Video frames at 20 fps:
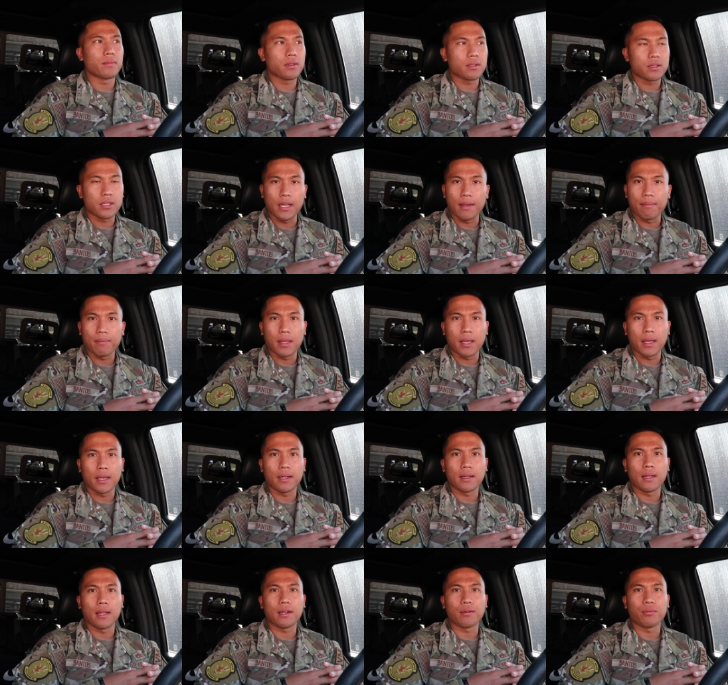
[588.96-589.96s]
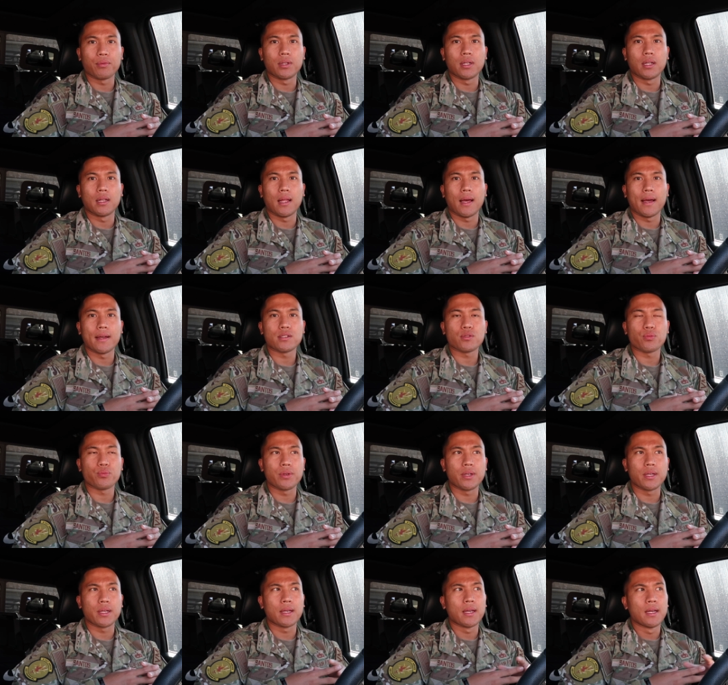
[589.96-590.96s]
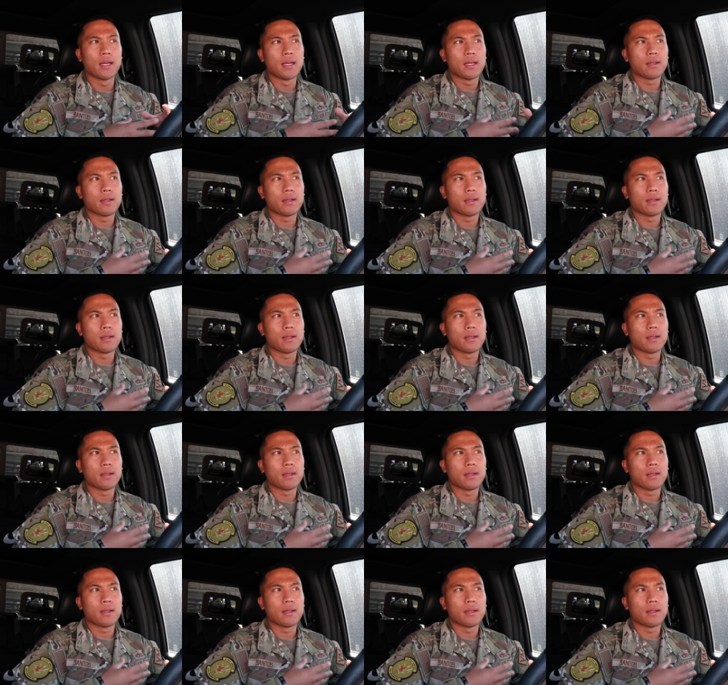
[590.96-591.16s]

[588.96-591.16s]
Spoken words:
same thing like we did last week,